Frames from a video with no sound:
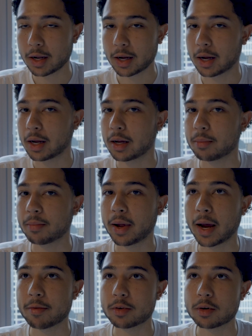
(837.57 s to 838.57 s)

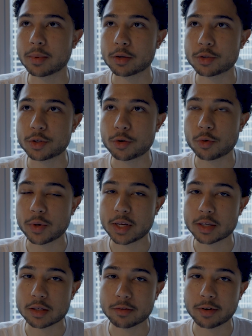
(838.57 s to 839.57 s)
after about 2
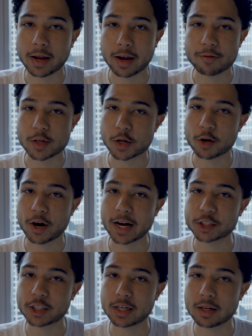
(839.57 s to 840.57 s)
weeks of heavy
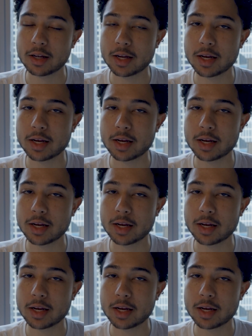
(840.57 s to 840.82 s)
crashing,